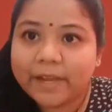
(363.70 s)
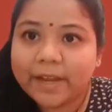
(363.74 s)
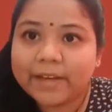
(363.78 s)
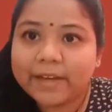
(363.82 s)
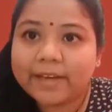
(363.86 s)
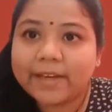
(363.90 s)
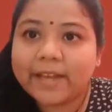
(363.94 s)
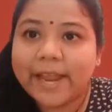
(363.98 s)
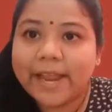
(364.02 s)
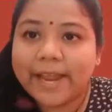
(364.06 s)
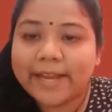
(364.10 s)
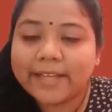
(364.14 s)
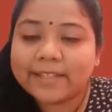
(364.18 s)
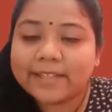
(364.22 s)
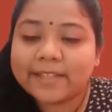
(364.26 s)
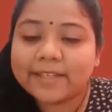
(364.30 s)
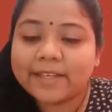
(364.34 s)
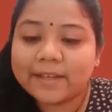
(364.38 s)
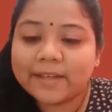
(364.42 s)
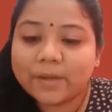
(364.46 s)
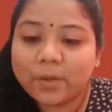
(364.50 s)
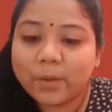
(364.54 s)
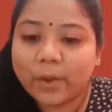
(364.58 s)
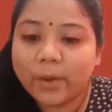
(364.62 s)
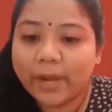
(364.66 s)
and
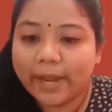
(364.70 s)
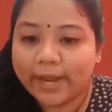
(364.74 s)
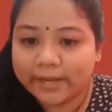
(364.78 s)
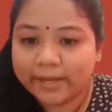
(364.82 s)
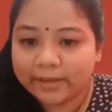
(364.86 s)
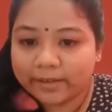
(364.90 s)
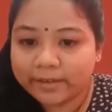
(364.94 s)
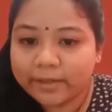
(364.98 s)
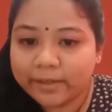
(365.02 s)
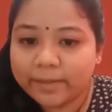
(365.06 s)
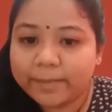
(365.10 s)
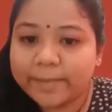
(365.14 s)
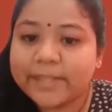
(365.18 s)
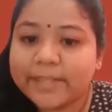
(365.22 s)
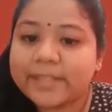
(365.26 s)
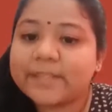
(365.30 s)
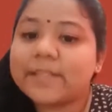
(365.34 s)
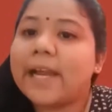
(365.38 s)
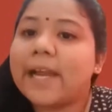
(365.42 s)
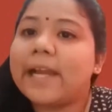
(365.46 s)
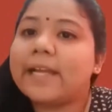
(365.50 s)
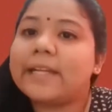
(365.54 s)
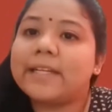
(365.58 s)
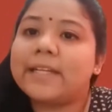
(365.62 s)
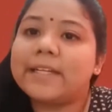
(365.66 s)
Exergoeconomics
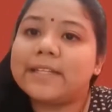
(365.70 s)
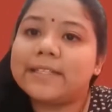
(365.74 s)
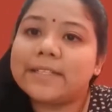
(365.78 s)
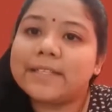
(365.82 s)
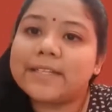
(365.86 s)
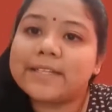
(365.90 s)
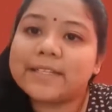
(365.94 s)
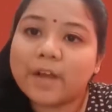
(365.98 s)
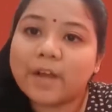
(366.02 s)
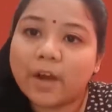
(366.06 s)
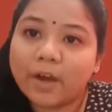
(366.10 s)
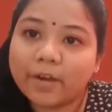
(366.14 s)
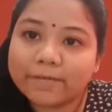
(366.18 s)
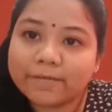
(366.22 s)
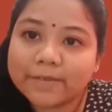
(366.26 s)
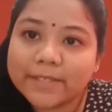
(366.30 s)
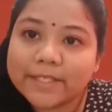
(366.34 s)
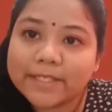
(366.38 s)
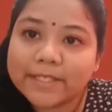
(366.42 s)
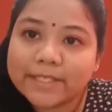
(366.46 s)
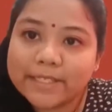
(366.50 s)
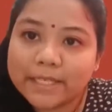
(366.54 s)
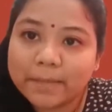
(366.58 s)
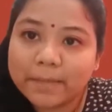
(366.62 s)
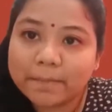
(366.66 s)
analysis of a
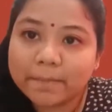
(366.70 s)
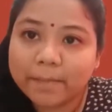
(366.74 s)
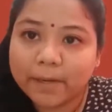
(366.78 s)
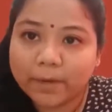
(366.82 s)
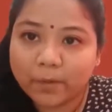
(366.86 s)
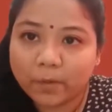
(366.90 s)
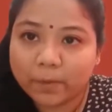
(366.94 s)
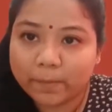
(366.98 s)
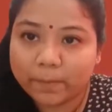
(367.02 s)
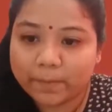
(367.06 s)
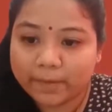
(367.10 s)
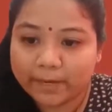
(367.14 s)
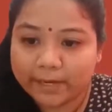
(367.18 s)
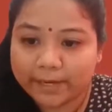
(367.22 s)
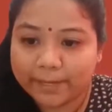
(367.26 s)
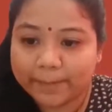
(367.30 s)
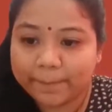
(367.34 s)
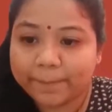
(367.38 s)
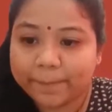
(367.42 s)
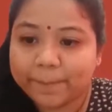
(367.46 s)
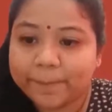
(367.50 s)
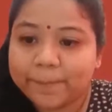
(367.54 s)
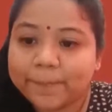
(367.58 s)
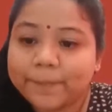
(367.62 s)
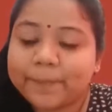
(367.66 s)
steam power
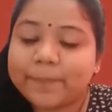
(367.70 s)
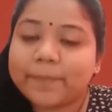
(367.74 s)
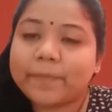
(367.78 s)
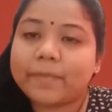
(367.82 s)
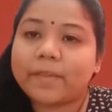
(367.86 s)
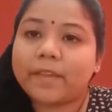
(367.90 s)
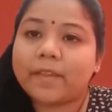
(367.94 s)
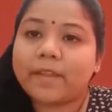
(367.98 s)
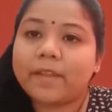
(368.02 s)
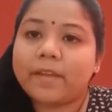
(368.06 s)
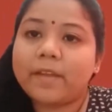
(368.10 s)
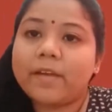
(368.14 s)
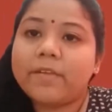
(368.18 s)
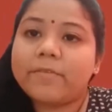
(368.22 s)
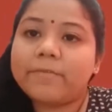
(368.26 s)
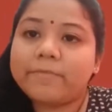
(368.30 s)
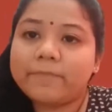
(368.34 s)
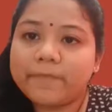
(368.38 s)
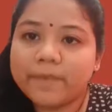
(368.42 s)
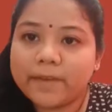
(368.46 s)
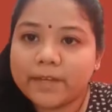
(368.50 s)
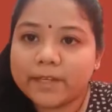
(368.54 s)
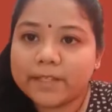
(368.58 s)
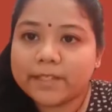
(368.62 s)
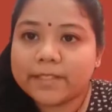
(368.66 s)
plant.
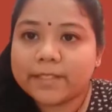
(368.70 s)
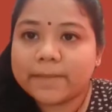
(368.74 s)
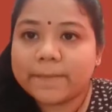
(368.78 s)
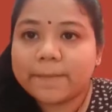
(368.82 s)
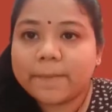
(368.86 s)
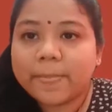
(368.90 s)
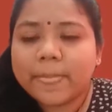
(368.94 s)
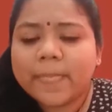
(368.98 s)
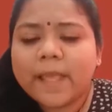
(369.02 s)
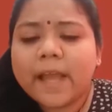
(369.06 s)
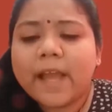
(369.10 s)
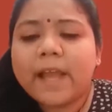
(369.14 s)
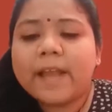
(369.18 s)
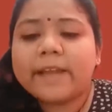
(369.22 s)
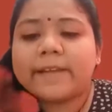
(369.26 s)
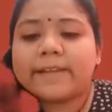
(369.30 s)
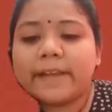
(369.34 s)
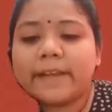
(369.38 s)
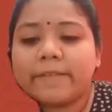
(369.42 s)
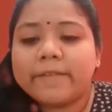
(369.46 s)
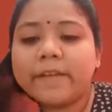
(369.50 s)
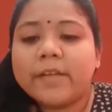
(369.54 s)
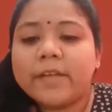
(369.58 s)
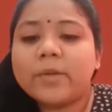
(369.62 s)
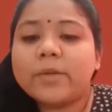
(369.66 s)
First,
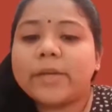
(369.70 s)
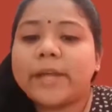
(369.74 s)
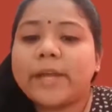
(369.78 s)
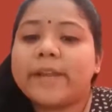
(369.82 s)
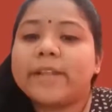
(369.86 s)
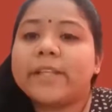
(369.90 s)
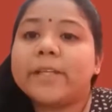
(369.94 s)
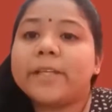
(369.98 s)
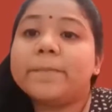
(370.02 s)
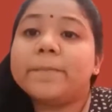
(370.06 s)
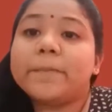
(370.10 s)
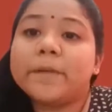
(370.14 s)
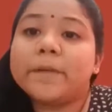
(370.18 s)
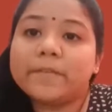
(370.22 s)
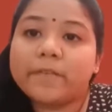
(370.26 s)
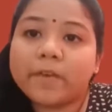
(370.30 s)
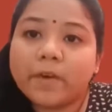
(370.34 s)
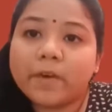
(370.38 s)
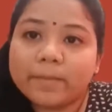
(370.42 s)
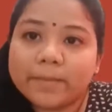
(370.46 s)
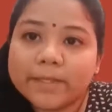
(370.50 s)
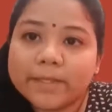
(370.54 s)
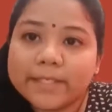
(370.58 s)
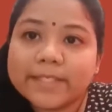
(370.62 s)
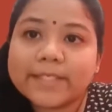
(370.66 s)
let me look at the
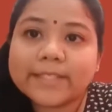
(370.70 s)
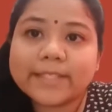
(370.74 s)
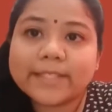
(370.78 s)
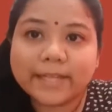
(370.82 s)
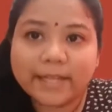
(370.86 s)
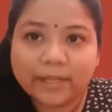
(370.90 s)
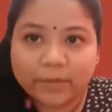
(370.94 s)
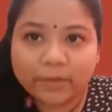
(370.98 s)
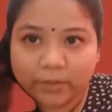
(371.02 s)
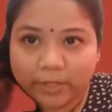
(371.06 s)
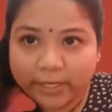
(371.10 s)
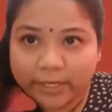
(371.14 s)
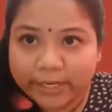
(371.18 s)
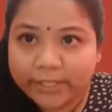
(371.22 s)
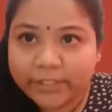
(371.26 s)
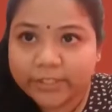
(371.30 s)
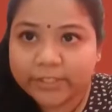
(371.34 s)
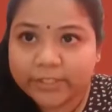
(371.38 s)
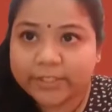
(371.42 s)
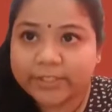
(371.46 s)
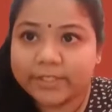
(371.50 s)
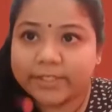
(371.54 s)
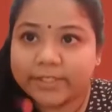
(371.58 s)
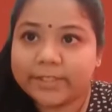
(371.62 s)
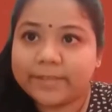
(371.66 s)
performance
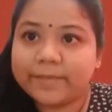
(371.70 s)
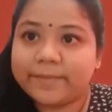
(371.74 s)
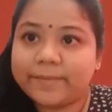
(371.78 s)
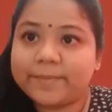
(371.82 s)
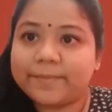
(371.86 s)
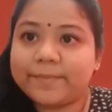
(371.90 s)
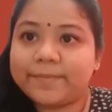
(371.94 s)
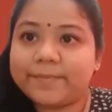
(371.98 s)
calculation.